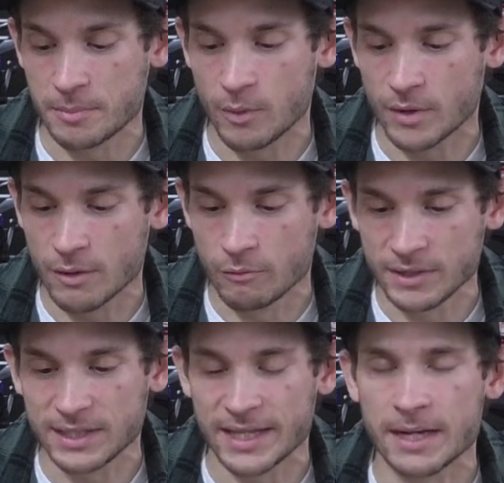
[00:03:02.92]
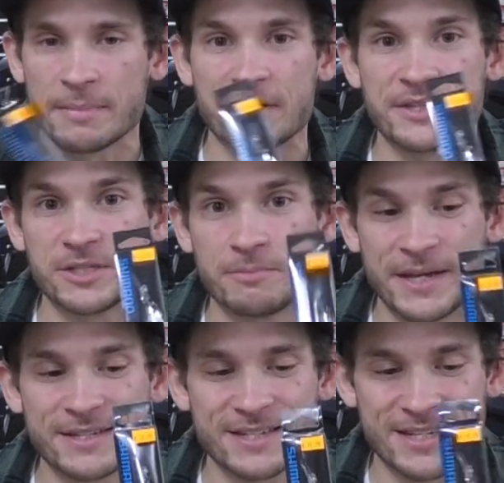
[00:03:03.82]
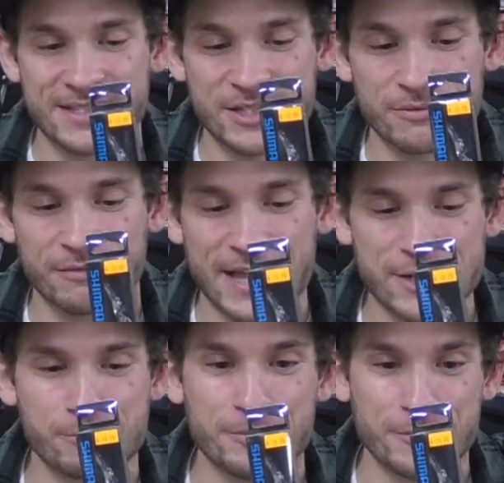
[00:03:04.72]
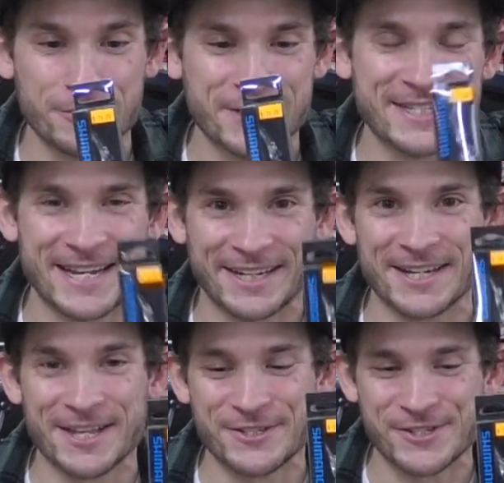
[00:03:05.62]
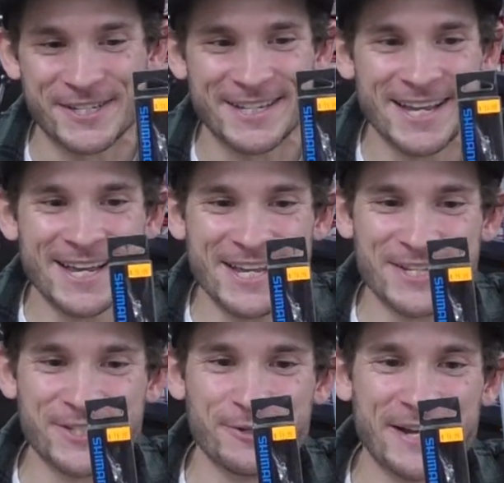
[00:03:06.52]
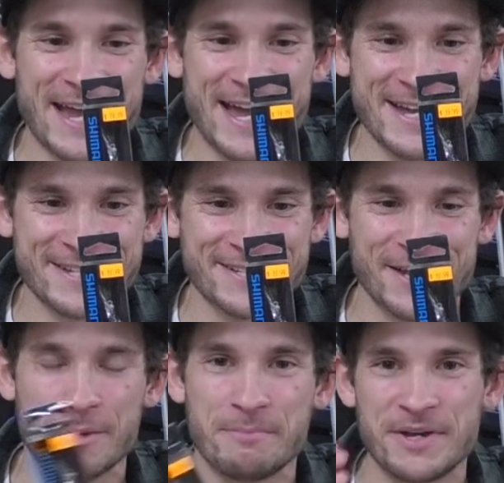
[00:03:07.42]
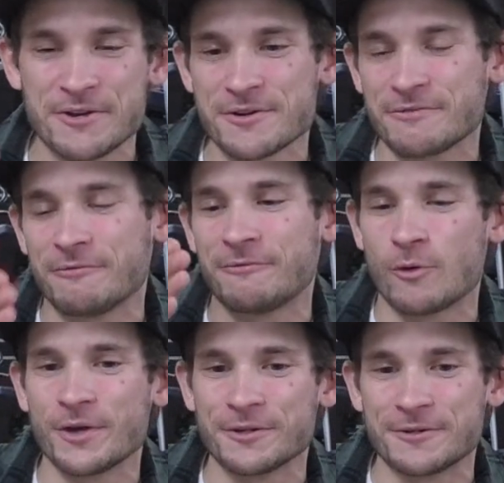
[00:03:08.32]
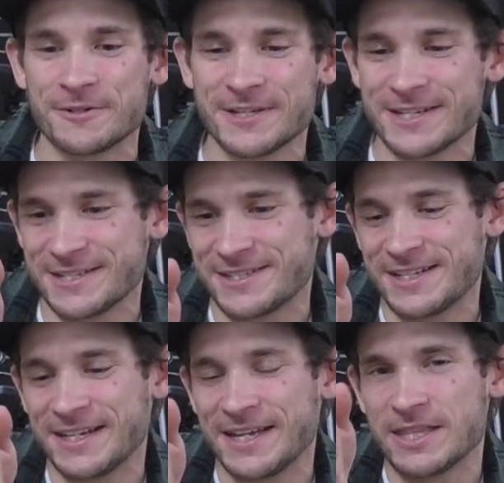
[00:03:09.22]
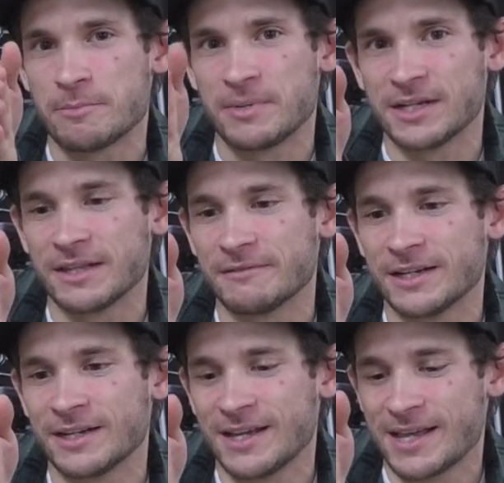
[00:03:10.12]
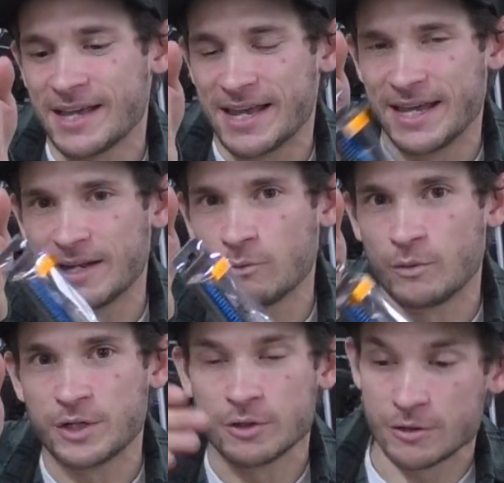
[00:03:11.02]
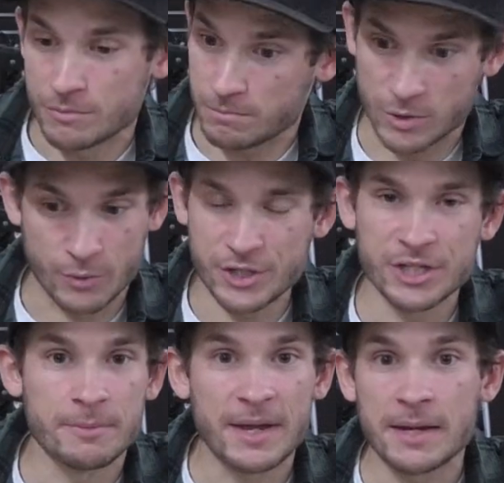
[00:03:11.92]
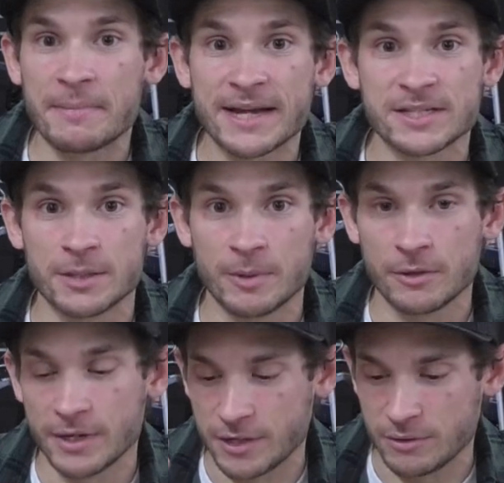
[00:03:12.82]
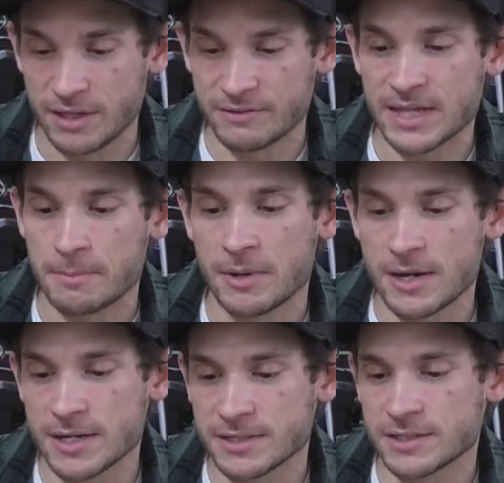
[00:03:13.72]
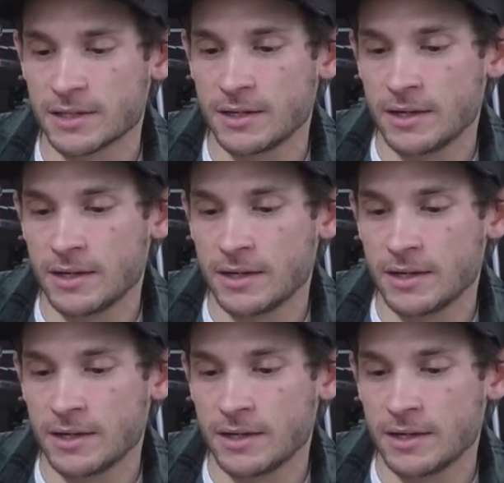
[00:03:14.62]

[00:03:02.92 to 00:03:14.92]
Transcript: but what I really like about these baits is this flash boost technology. So it has a mirrored foil sitting in the middle of it. And when you're twitching the bait back to the boat and you give it that pause,